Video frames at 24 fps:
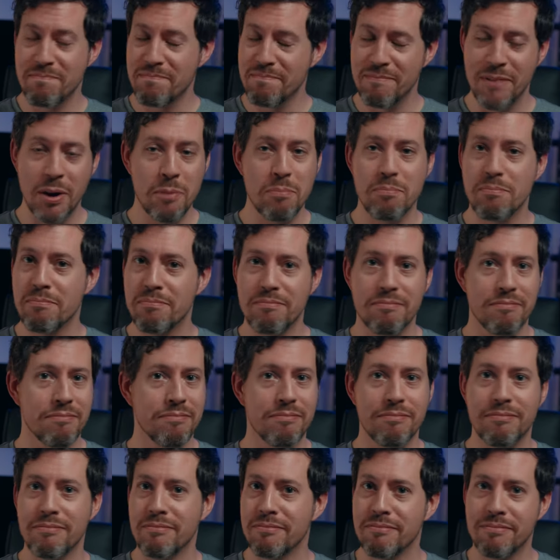Nope.
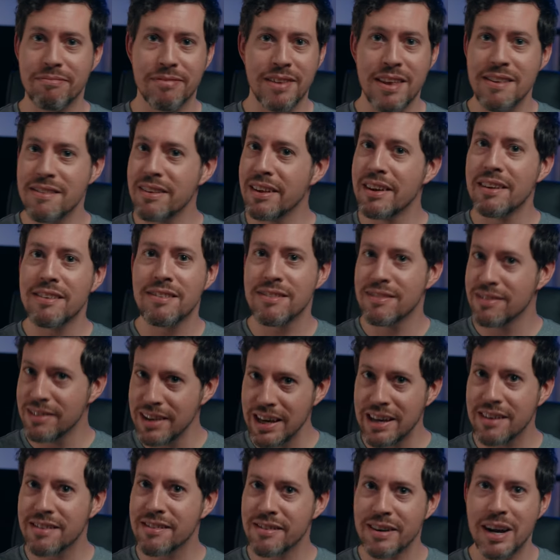There's like
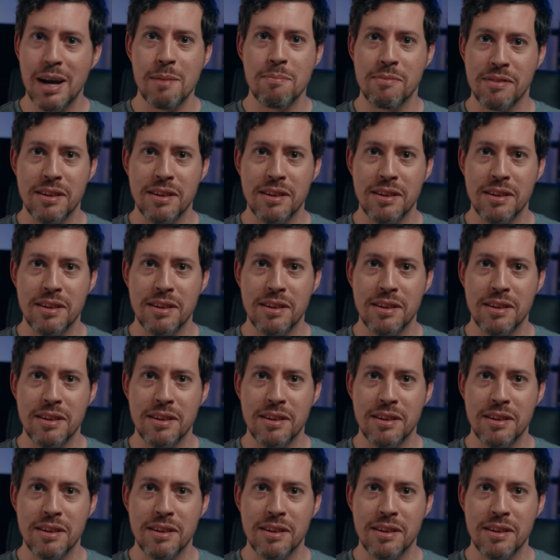6 grams